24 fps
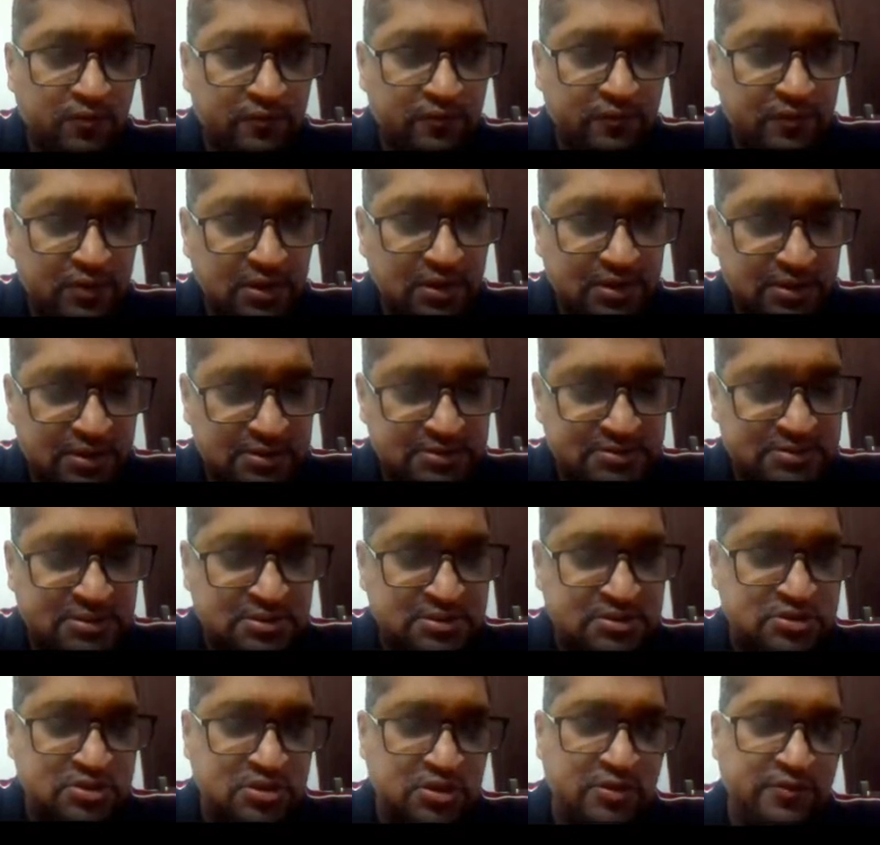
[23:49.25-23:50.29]
it
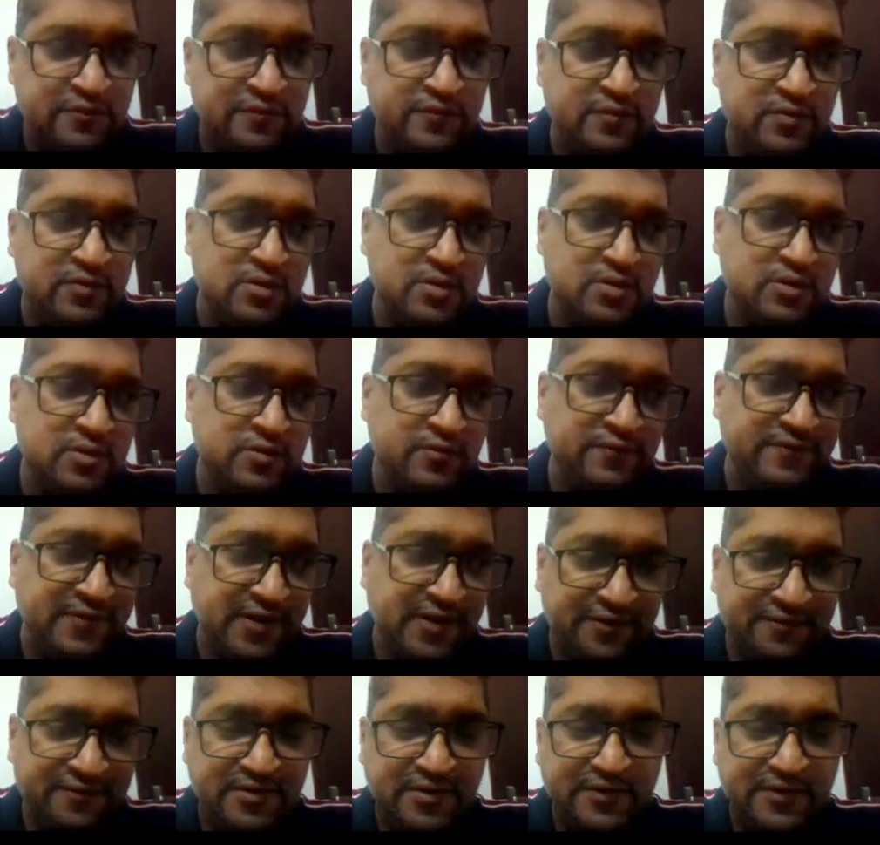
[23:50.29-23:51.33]
consists of
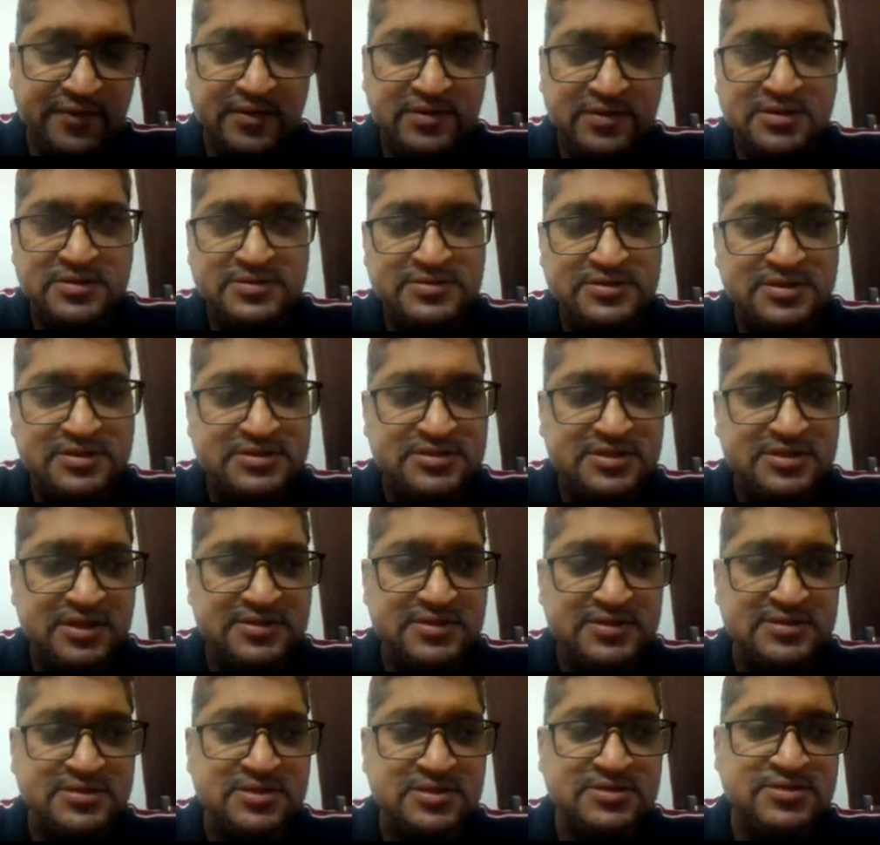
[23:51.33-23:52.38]
5 transactions, 6
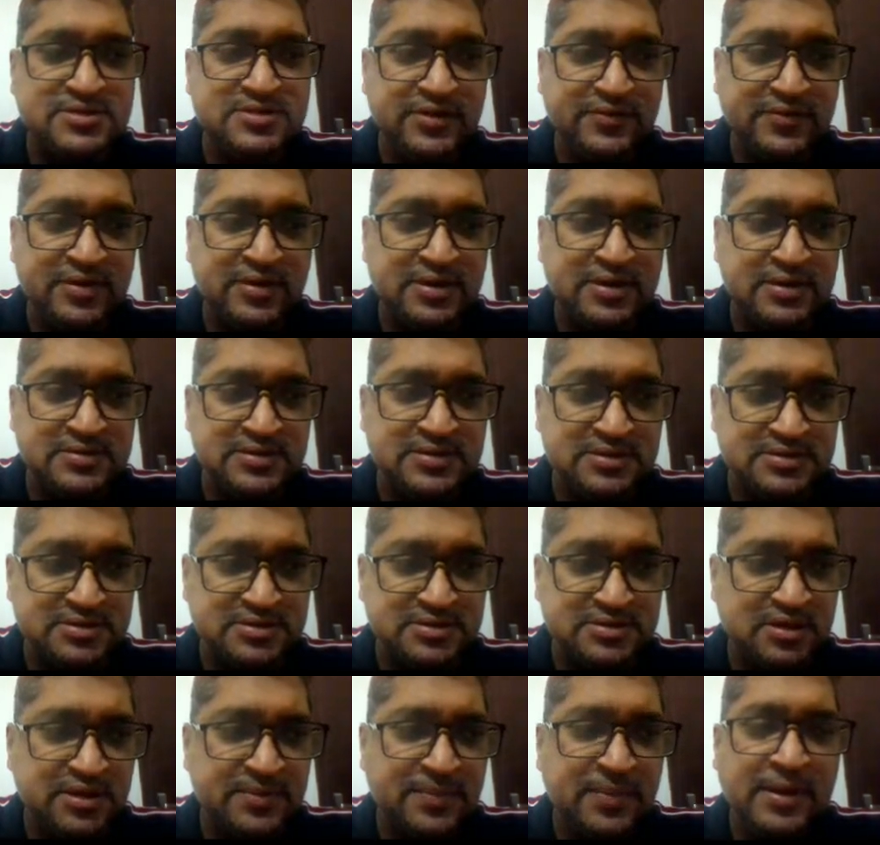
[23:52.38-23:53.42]
transactions, 7
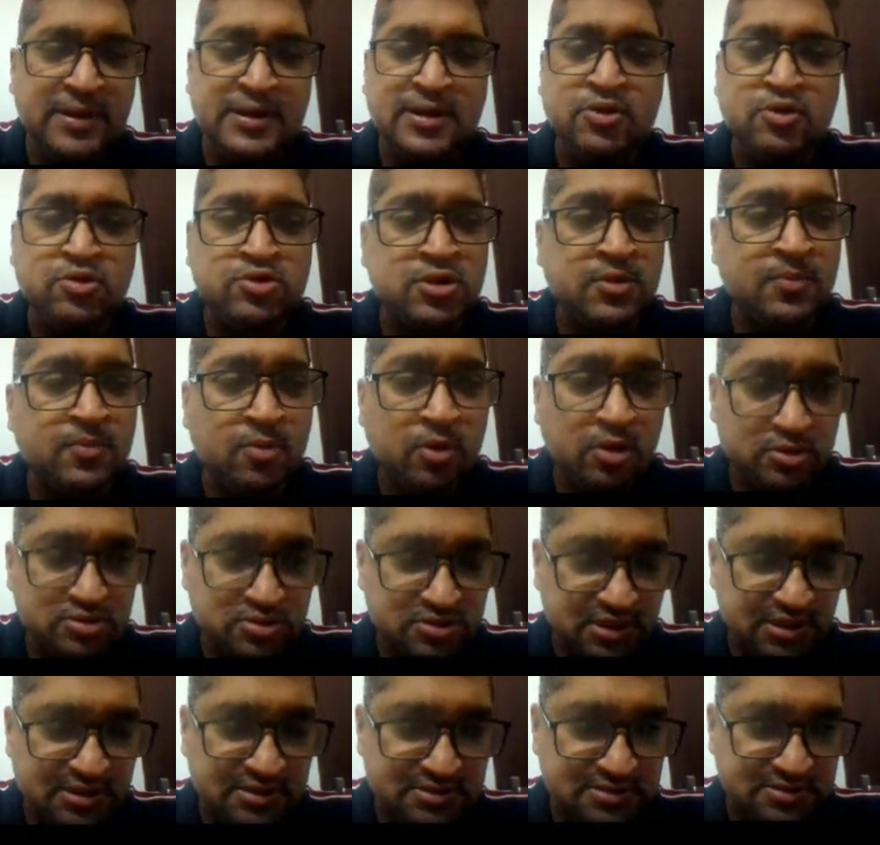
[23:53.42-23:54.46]
transactions, depending on the block
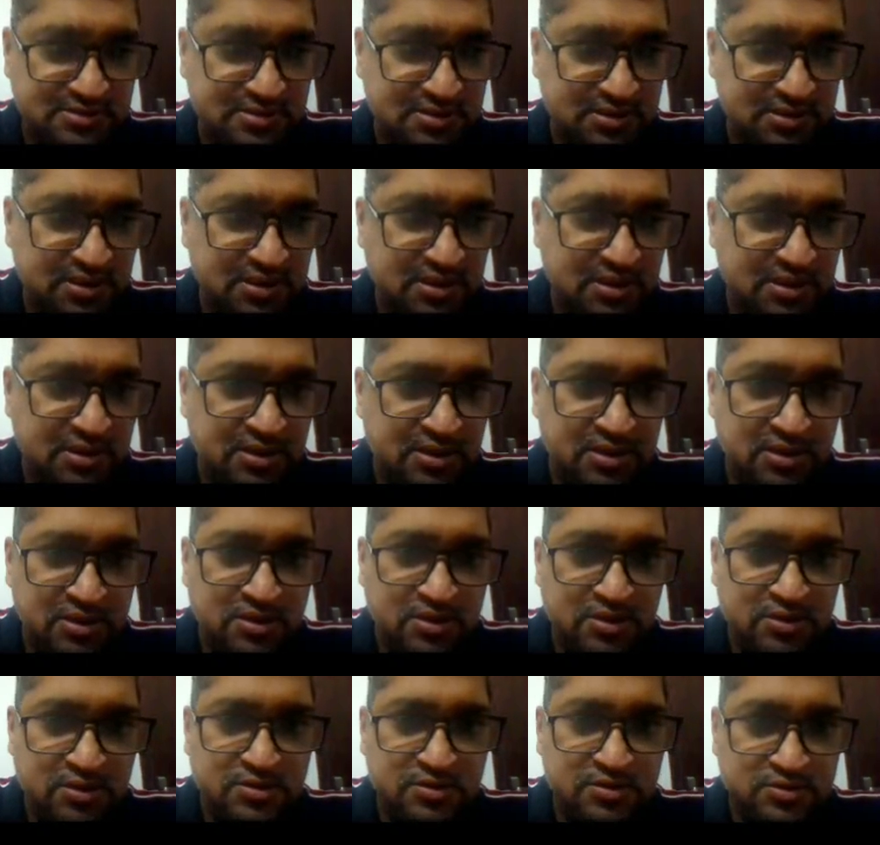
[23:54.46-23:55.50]
size.
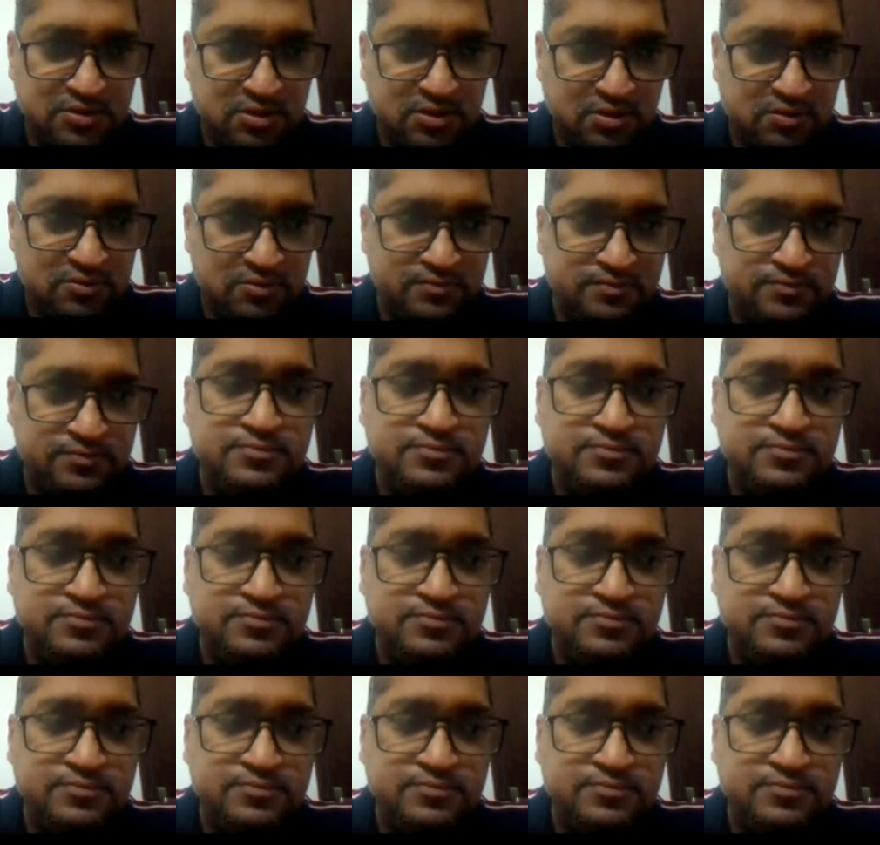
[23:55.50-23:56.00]
So